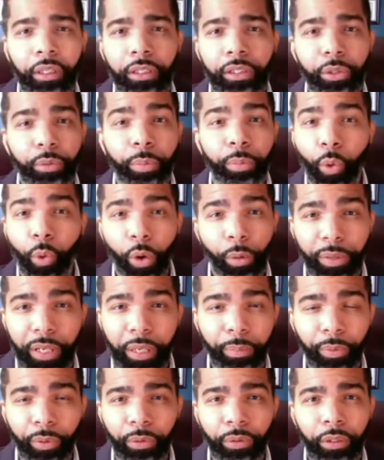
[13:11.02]
to poor
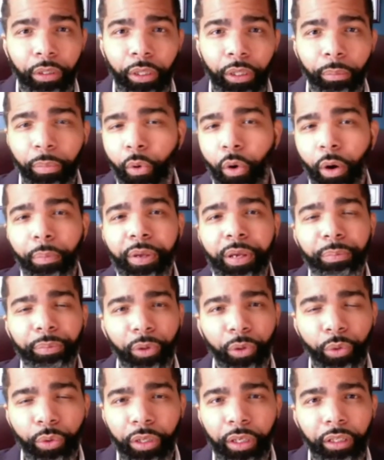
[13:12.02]
people
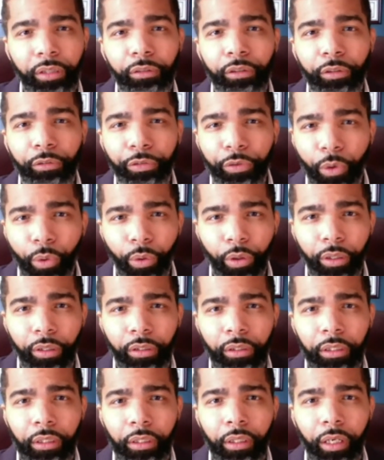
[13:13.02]
who couldn't afford
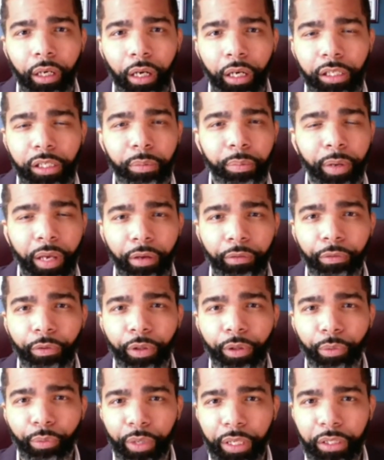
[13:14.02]
to pay for
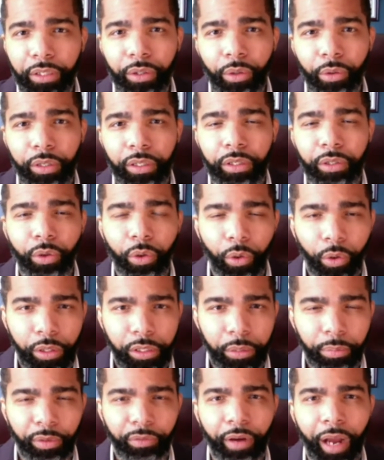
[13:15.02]
the resources or
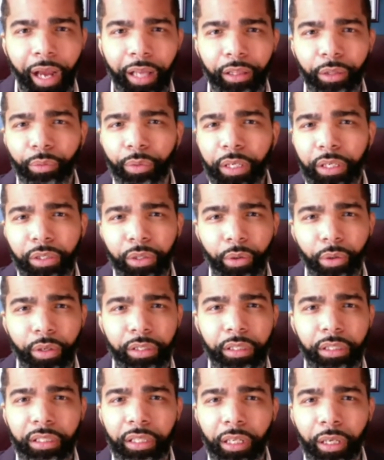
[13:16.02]
to provide the
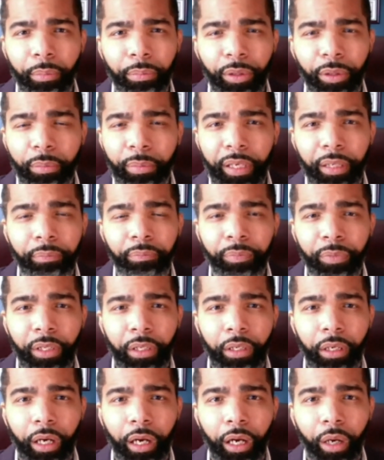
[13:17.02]
resources to implement
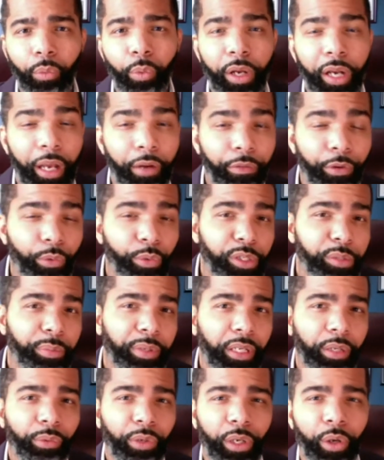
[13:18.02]
whatever was
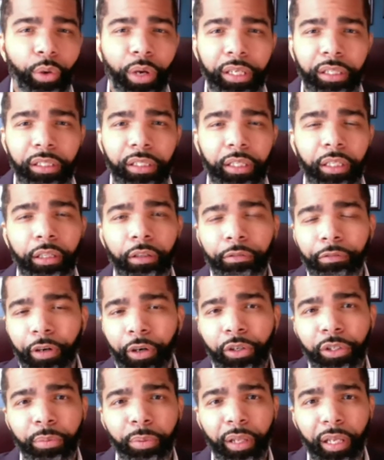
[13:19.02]
being requested in the
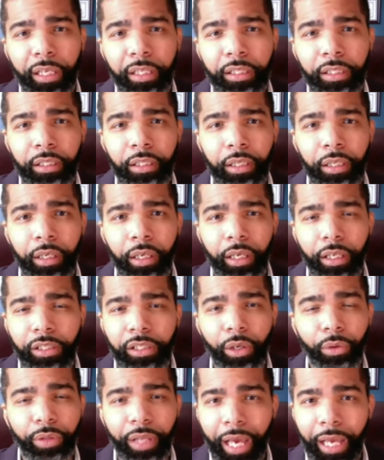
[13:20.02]
first place. And
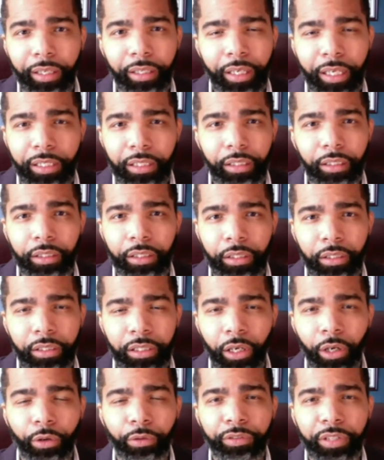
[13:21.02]
so that doesn't
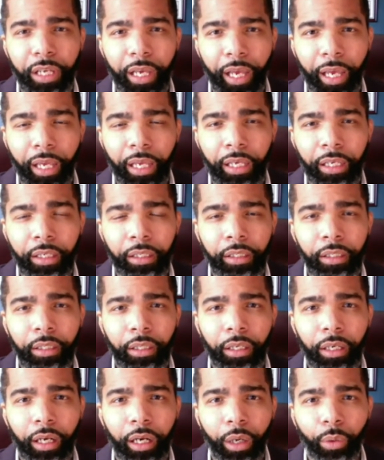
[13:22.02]
serve to aid
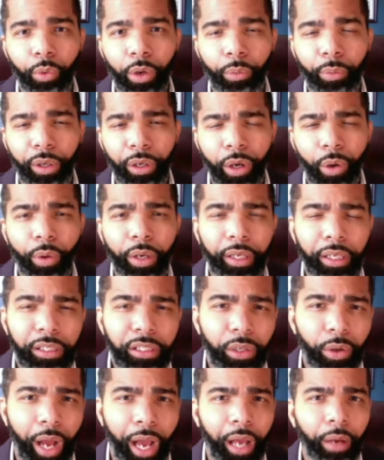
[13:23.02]
where we're going. And
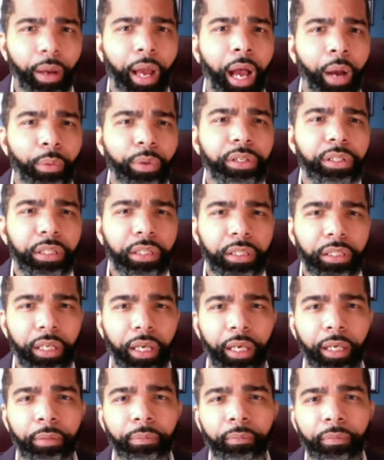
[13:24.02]
so I would just
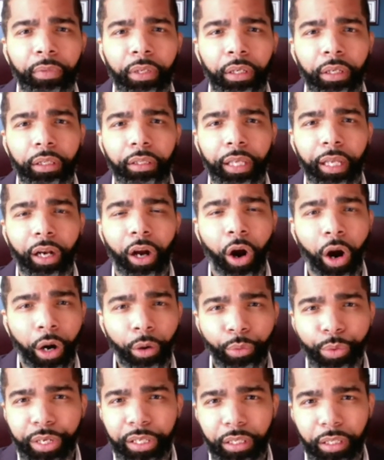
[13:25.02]
say that our
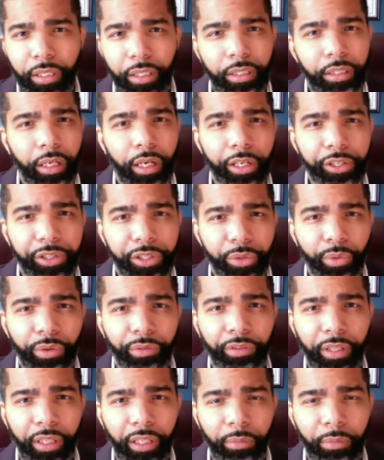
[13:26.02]
recent discussions with
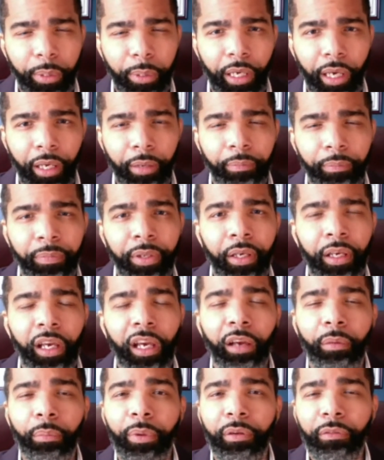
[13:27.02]
the EPA
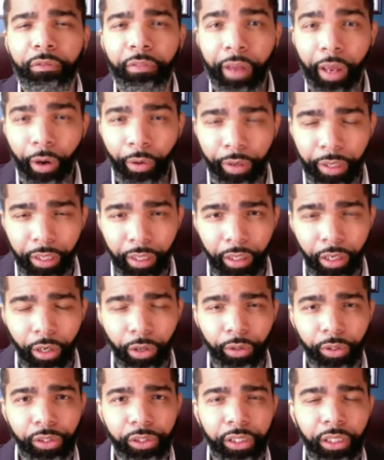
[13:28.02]
have been very
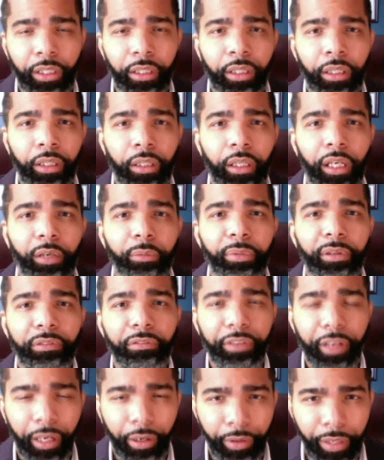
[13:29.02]
encouraging, have been
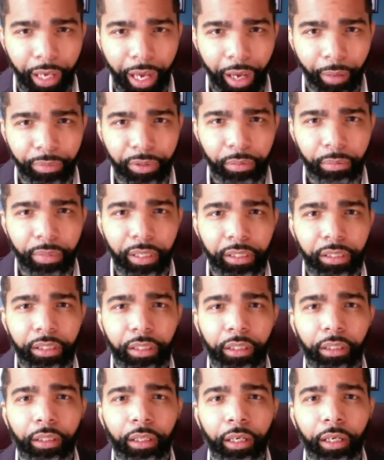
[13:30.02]
very
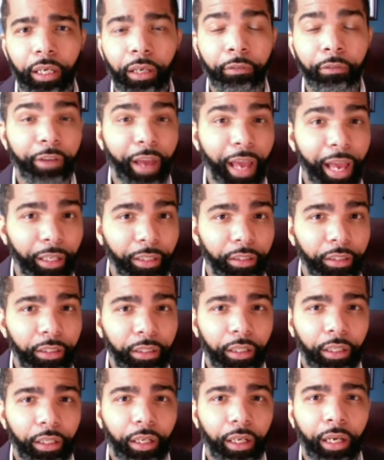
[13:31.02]
optimistic. In fact,
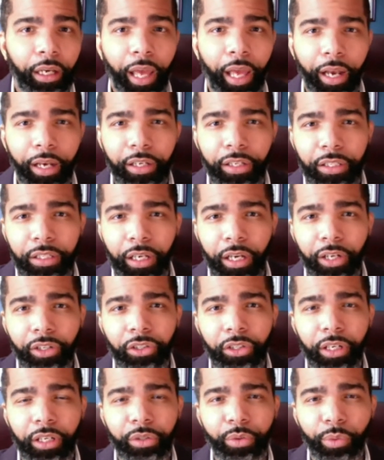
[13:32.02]
had a
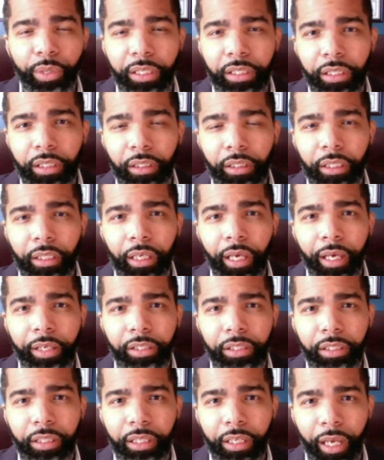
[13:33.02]
discussion as recently as
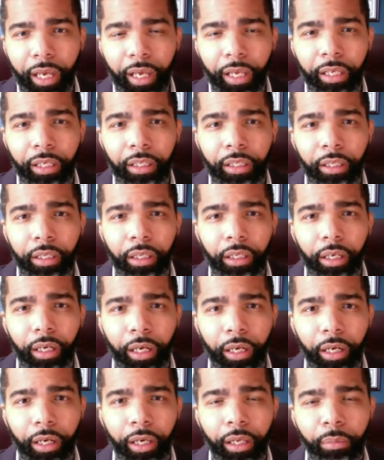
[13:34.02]
today,
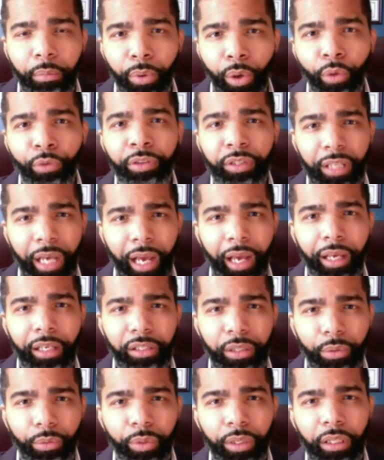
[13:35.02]
and both sides
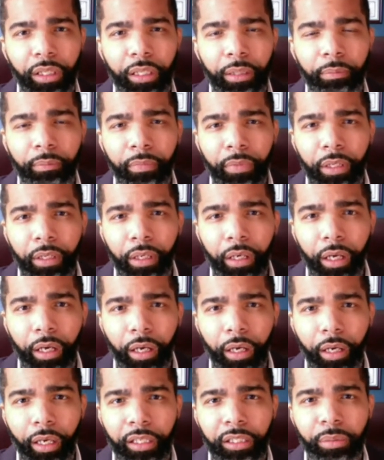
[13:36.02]
are really
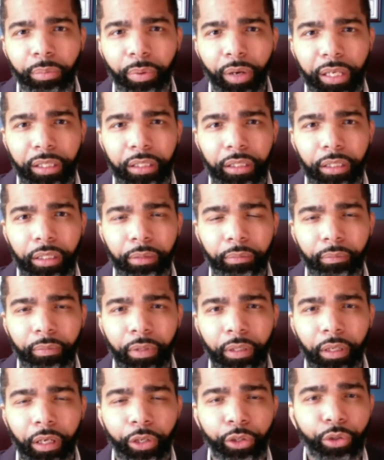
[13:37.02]
expressing
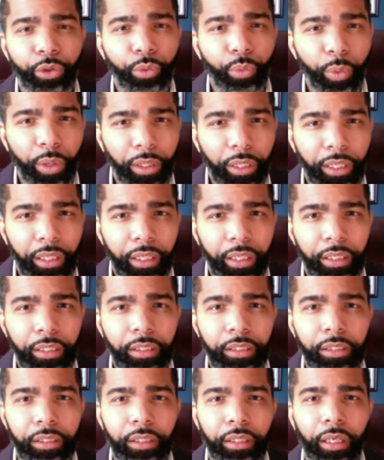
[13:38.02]
a true
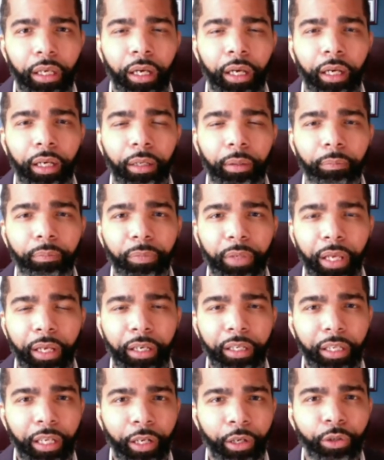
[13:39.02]
willingness and
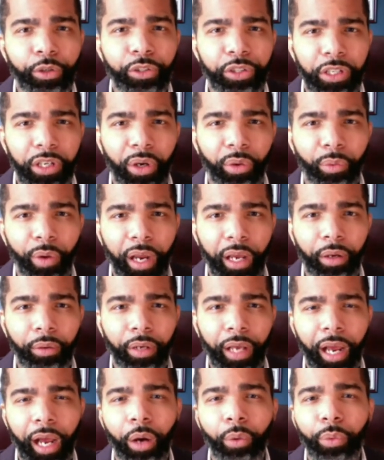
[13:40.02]
an energy around
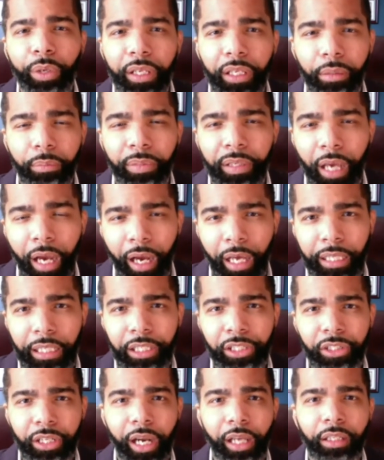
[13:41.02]
how we get beyond
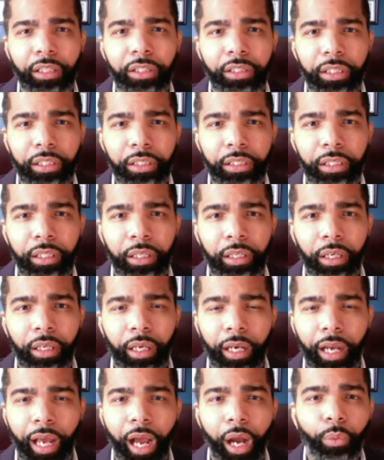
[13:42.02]
these challenges
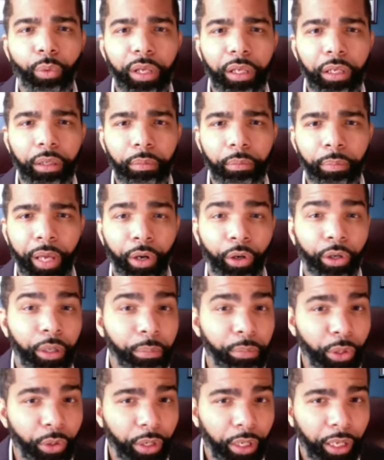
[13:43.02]
and how we better
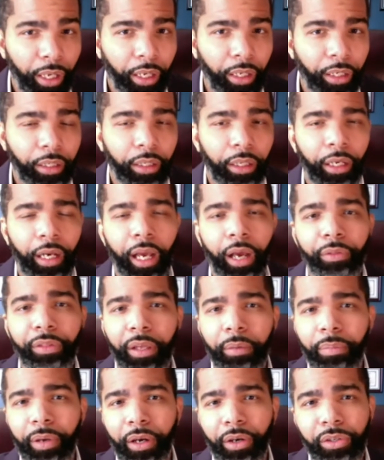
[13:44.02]
communicate and how
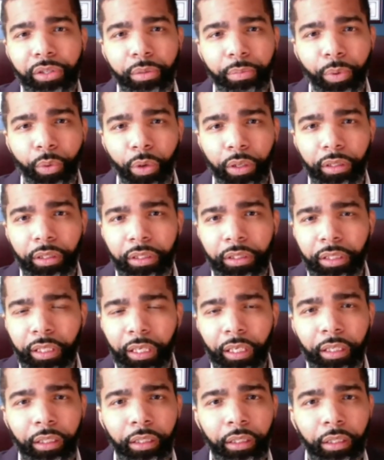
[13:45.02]
they better support the
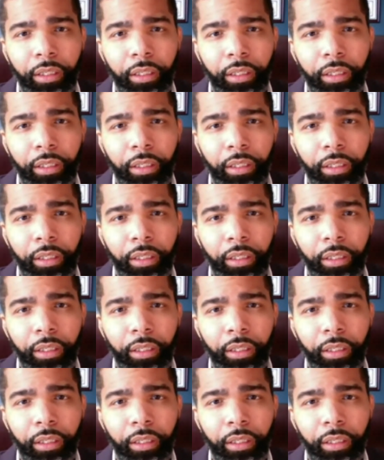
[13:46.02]
city.